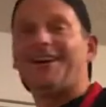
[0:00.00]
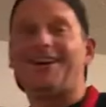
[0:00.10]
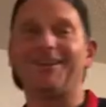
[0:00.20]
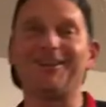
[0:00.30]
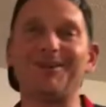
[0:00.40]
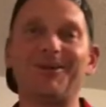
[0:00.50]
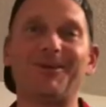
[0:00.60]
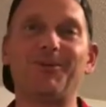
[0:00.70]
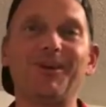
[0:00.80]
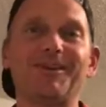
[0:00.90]
Hello,
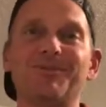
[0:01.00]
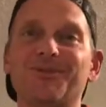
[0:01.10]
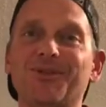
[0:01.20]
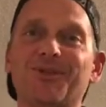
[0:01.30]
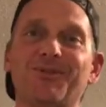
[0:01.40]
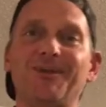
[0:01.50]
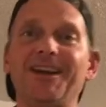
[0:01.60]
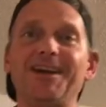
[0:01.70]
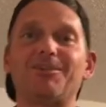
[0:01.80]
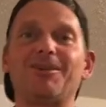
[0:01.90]
welcome to Red
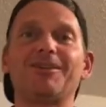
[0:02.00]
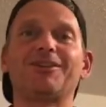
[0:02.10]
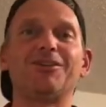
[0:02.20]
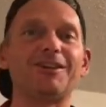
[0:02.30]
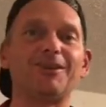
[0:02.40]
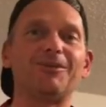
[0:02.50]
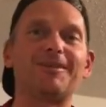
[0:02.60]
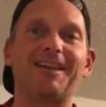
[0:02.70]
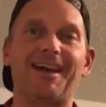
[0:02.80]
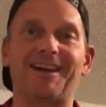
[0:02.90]
Apron Cooking with
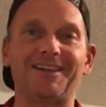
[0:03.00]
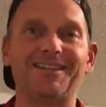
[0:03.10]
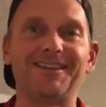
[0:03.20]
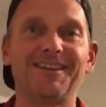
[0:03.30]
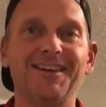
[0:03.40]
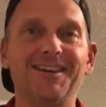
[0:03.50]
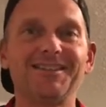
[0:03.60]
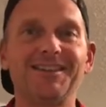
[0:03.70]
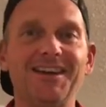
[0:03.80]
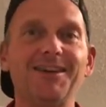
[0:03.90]
Dad.
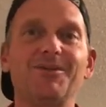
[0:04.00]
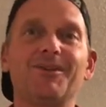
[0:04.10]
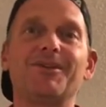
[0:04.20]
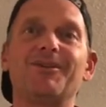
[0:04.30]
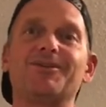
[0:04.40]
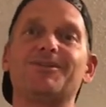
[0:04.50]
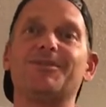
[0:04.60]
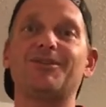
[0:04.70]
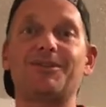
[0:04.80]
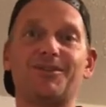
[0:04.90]
Today we're going to be
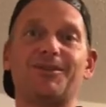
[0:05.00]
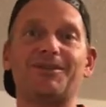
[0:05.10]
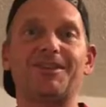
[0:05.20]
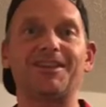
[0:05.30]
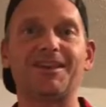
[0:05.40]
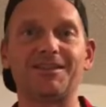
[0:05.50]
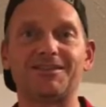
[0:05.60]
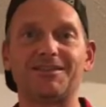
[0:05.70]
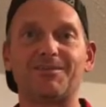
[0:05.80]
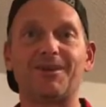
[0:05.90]
cooking with the kids
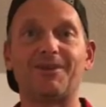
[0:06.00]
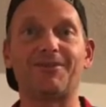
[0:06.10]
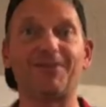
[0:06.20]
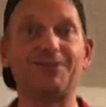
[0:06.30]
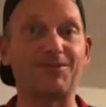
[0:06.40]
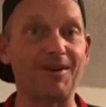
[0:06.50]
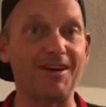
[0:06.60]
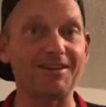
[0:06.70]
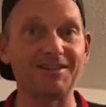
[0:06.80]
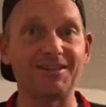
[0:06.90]
some French
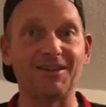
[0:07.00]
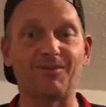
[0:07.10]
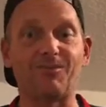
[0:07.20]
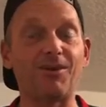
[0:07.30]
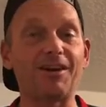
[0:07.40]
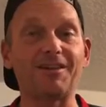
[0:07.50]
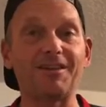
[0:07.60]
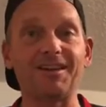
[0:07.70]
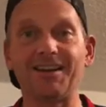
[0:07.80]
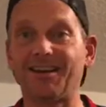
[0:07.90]
fries,
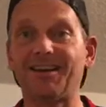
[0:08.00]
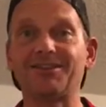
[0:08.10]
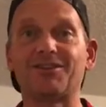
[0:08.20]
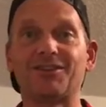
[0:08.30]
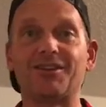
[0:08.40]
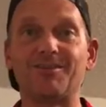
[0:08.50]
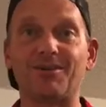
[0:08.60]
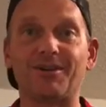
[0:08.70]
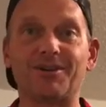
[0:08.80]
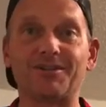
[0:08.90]
broccoli, and turkey
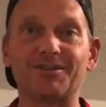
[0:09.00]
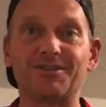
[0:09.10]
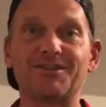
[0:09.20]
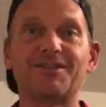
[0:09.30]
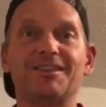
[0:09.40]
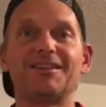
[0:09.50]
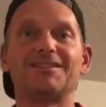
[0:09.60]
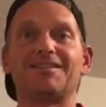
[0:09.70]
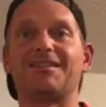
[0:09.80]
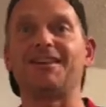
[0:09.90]
burgers.
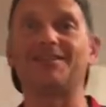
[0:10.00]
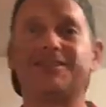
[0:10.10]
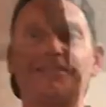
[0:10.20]
Stay tuned.